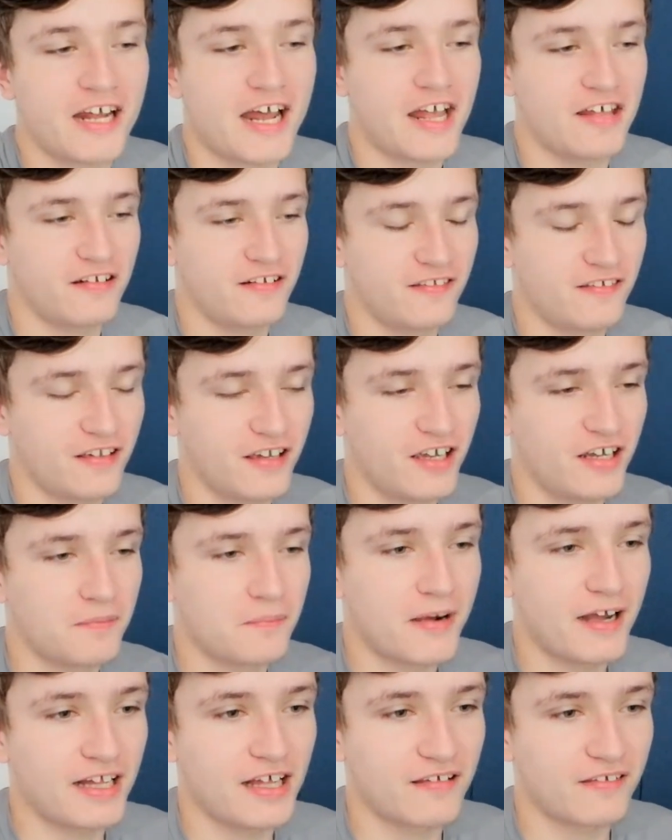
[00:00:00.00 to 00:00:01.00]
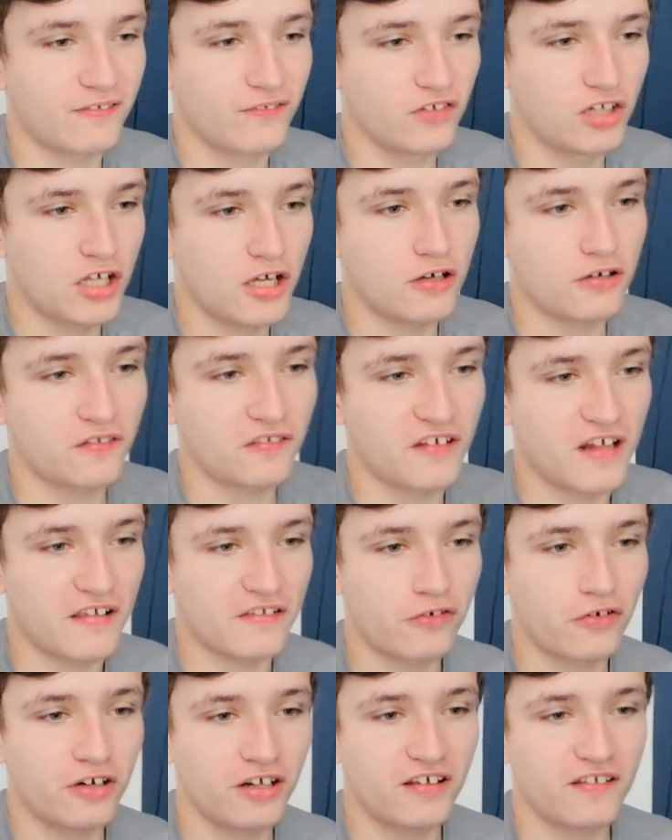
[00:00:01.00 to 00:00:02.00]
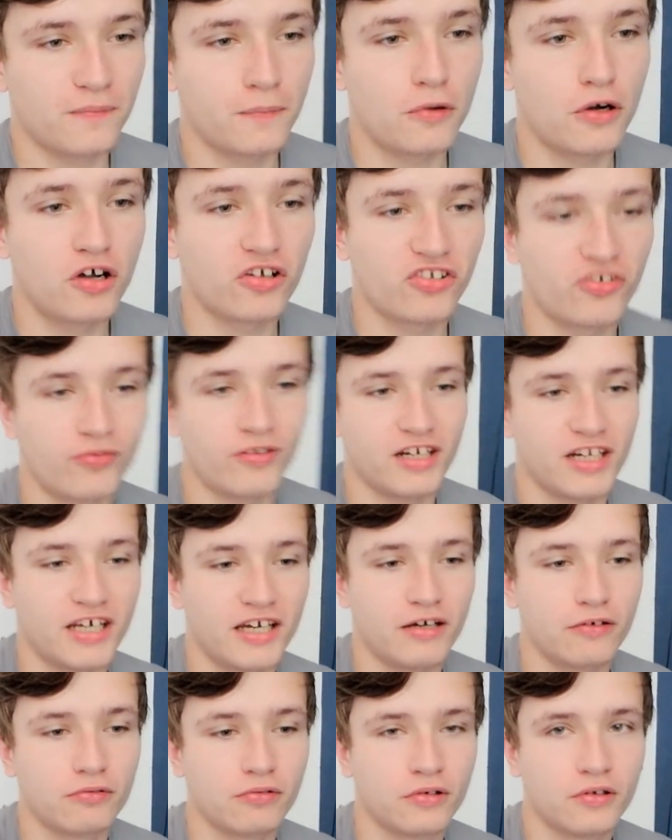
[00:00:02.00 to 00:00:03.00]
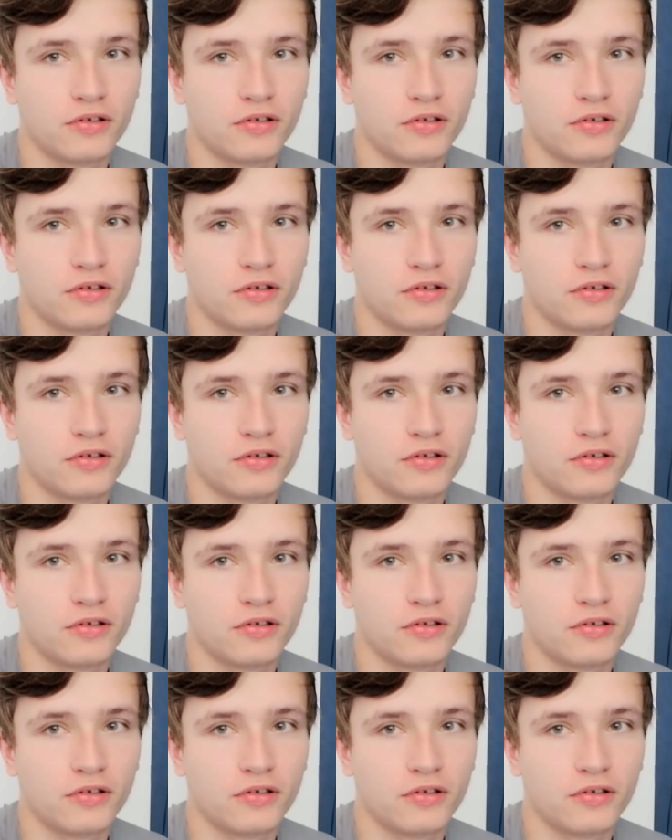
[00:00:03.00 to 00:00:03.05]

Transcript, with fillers: edited my last vlog, so that's currently exporting right now.